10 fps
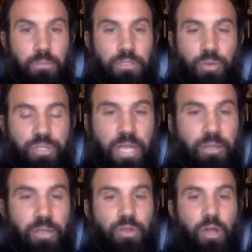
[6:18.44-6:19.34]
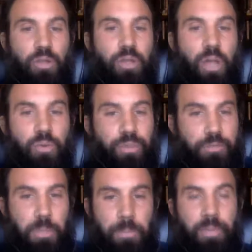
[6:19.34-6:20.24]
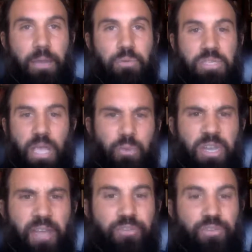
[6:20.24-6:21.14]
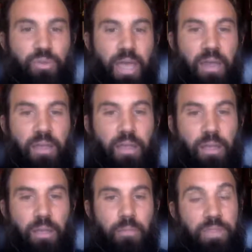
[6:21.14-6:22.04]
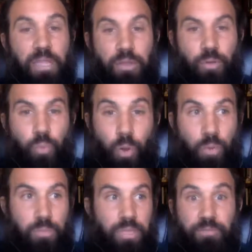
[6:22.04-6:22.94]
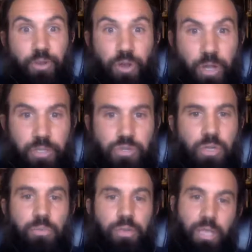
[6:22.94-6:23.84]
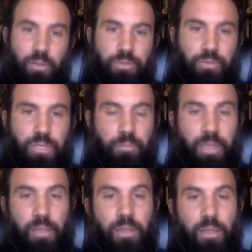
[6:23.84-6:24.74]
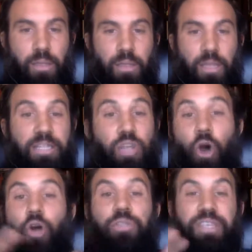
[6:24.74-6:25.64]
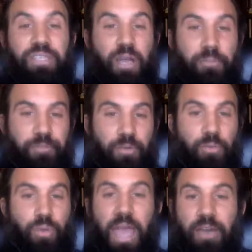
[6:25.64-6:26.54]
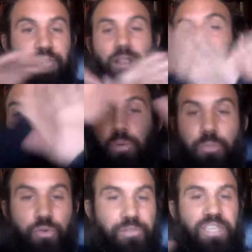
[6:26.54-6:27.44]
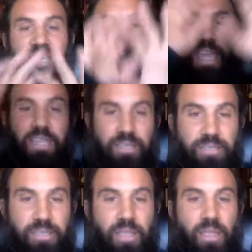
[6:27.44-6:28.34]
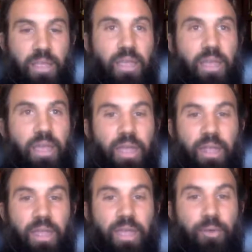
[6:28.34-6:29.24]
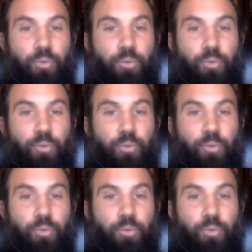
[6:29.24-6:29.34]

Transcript: So is telling your dog no, and there's people that would say, I would never do that, but then they won't give their dog a treat when they don't do something. It's all discomfort. We have to like remove this haze. It,